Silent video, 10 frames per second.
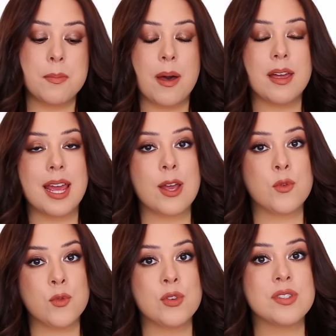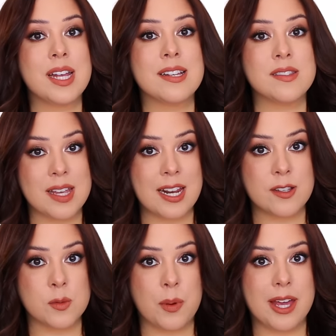but a full size
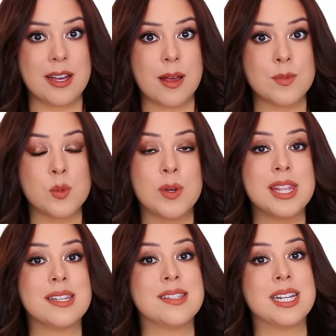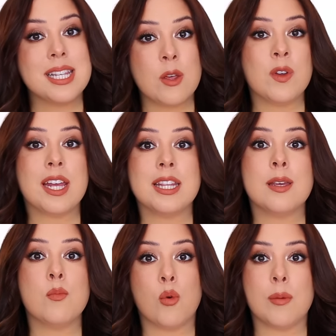setting spray comes with
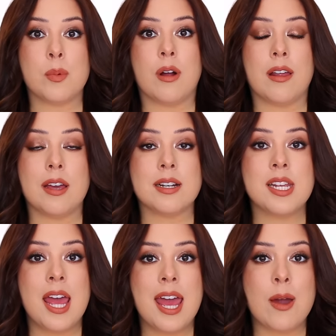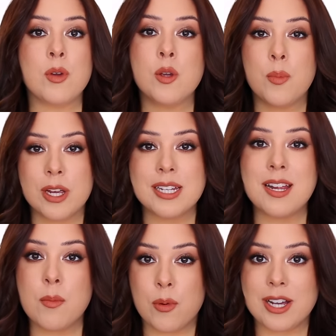significantly more product. And when you break it
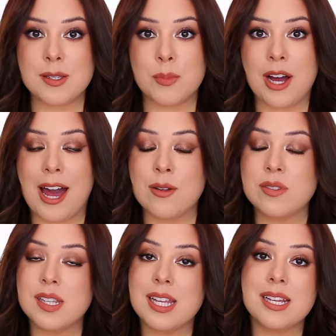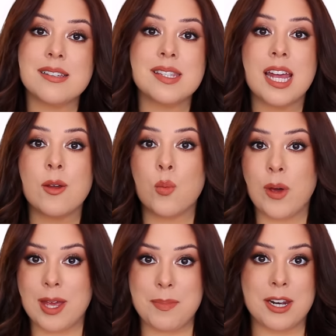down price per ounce, it is a
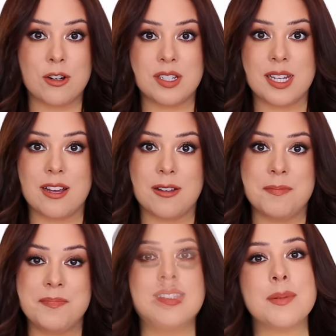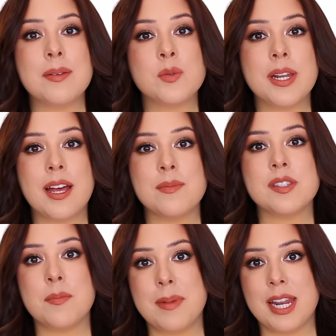way better deal. Sometimes when it comes
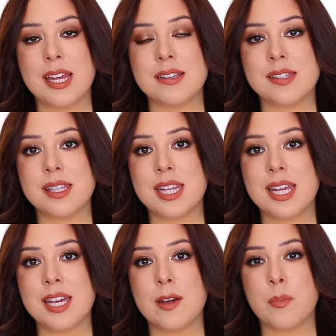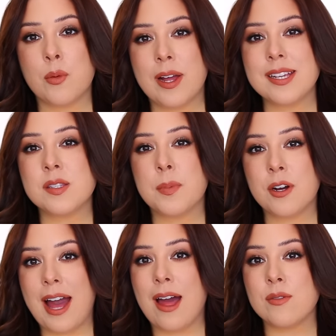to minis, the price
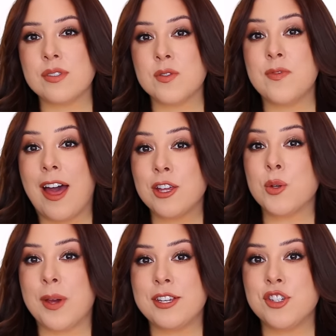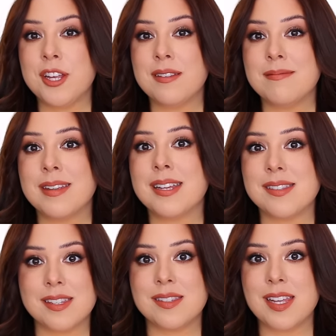per ounce valuation
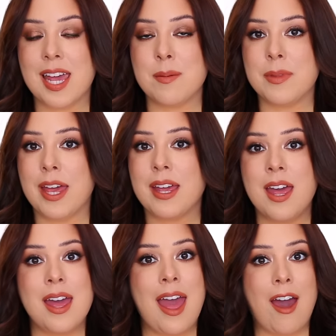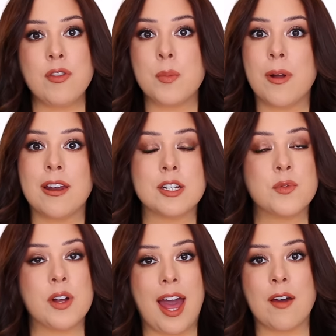is the same, like half the product
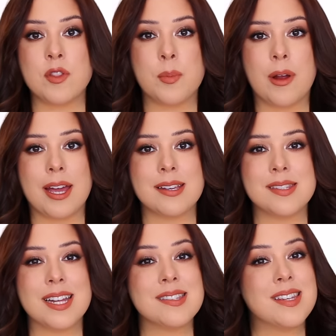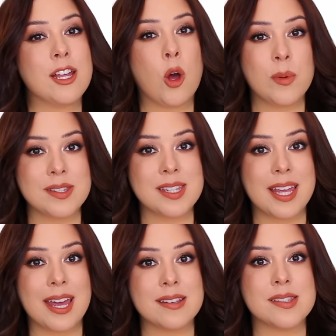for half the price. That's not always the
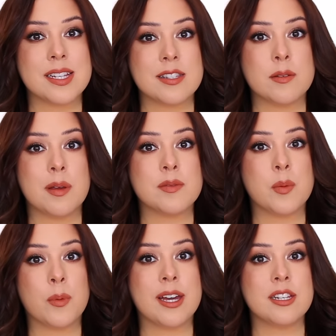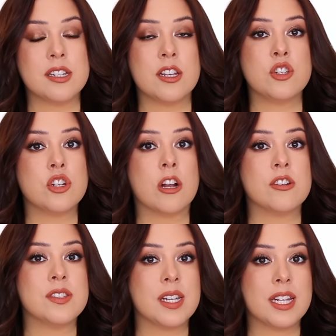case. Like sometimes a brand does
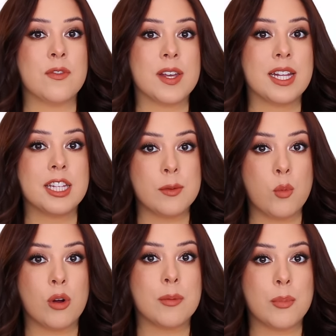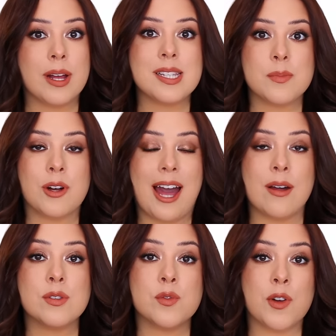charge significantly more price per
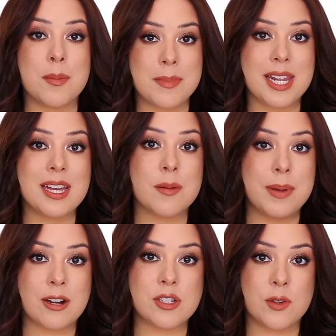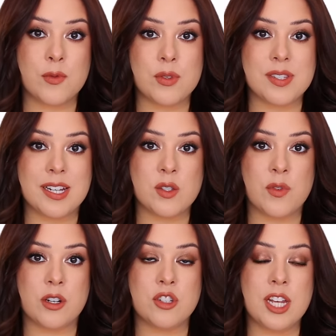ounce for a mini compared to the full size
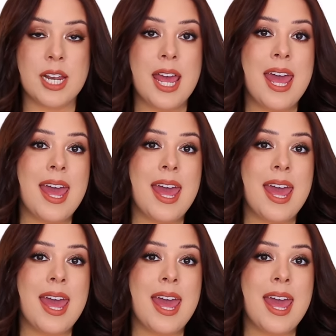version.